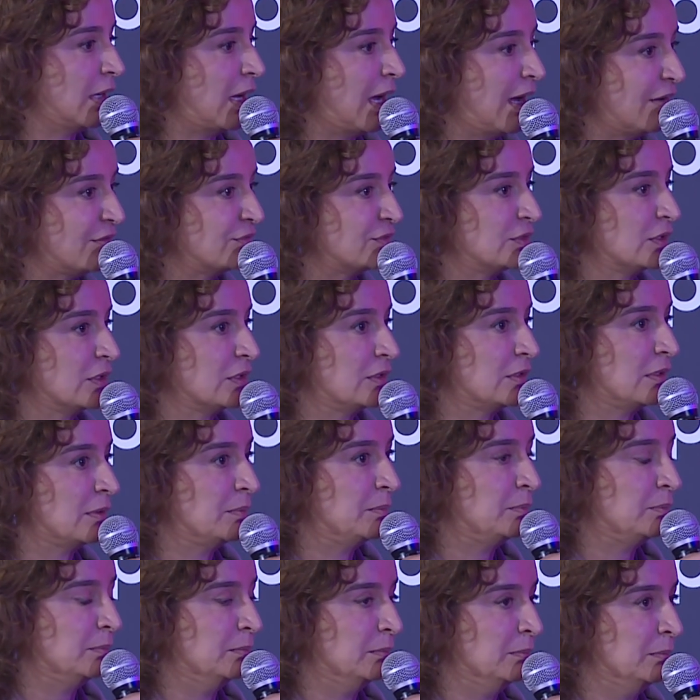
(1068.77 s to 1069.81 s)
after
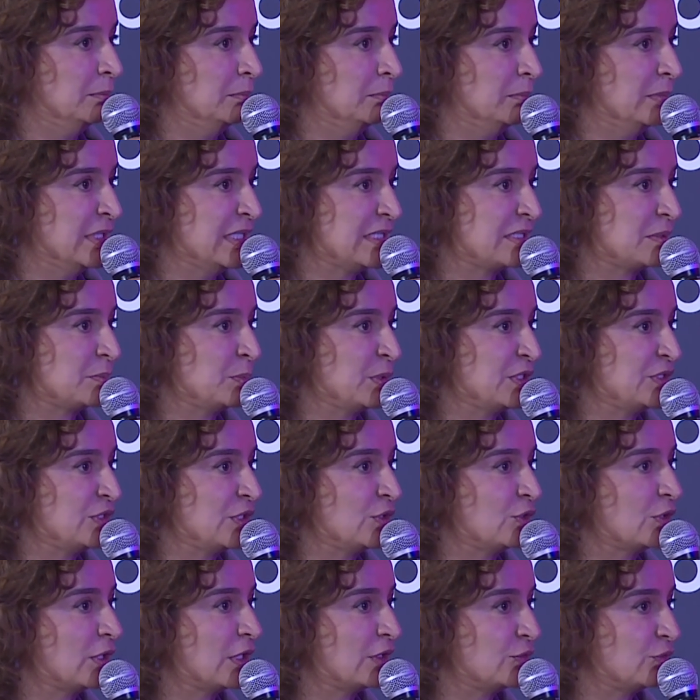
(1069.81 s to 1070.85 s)
this
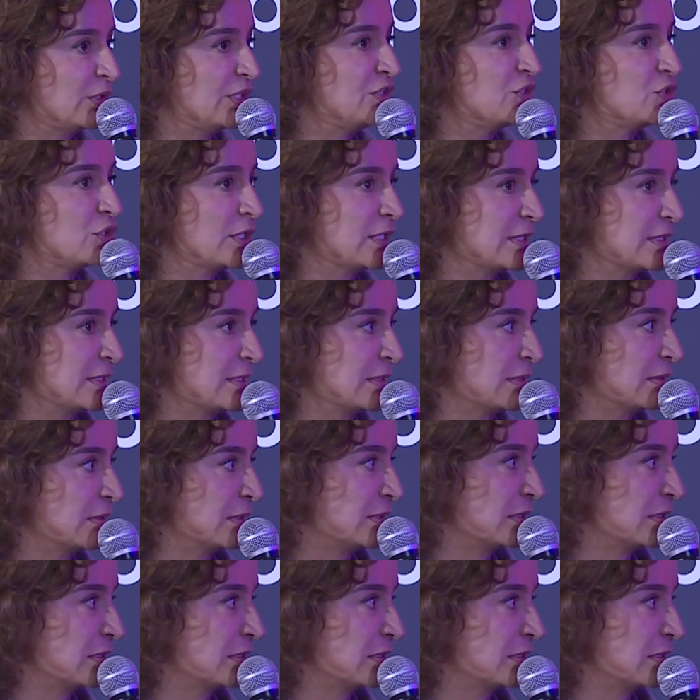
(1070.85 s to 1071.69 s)
material reaches the